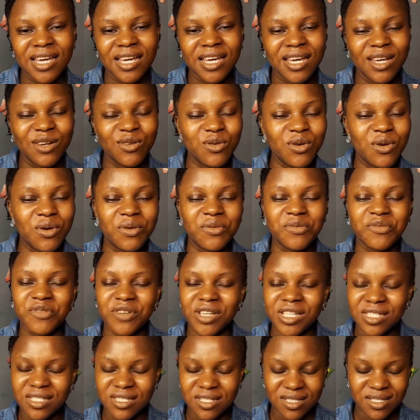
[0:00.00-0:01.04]
No
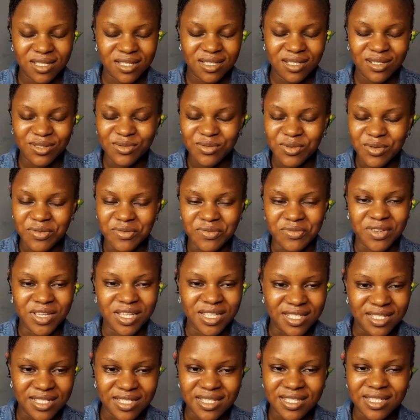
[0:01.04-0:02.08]
offense, no
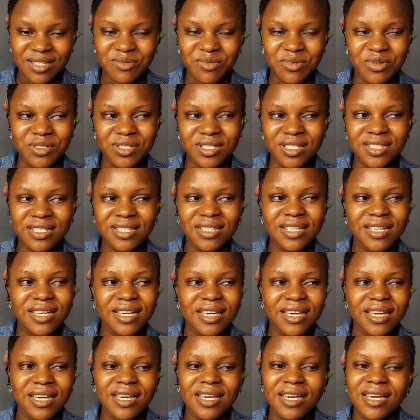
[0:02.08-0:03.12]
offense. But
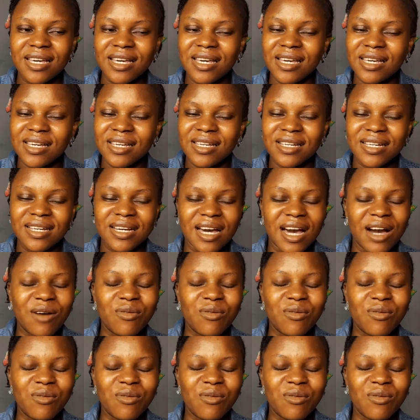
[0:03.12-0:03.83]
I